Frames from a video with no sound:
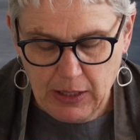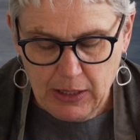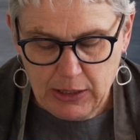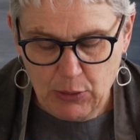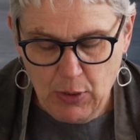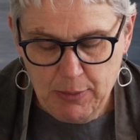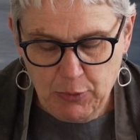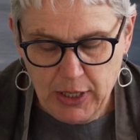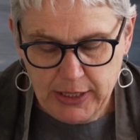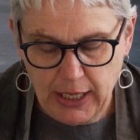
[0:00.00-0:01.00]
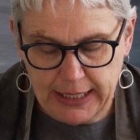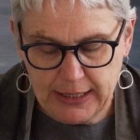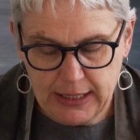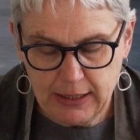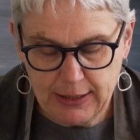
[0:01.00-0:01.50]
So I'm
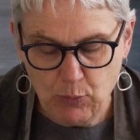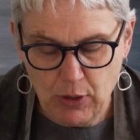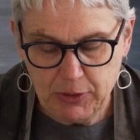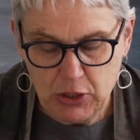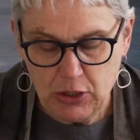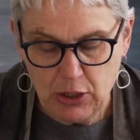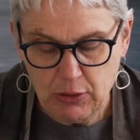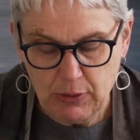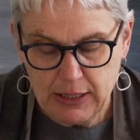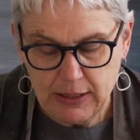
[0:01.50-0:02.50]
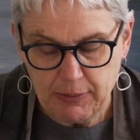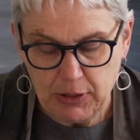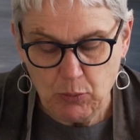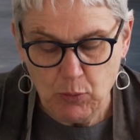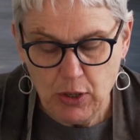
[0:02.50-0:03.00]
right-handed, so what I'm going to do is I'm
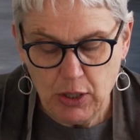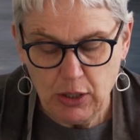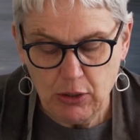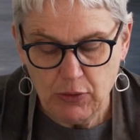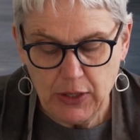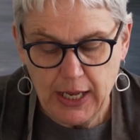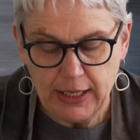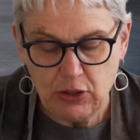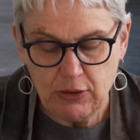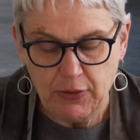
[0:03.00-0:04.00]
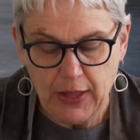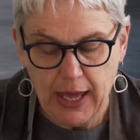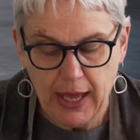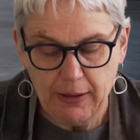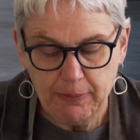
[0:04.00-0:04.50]
going to work along the edge of there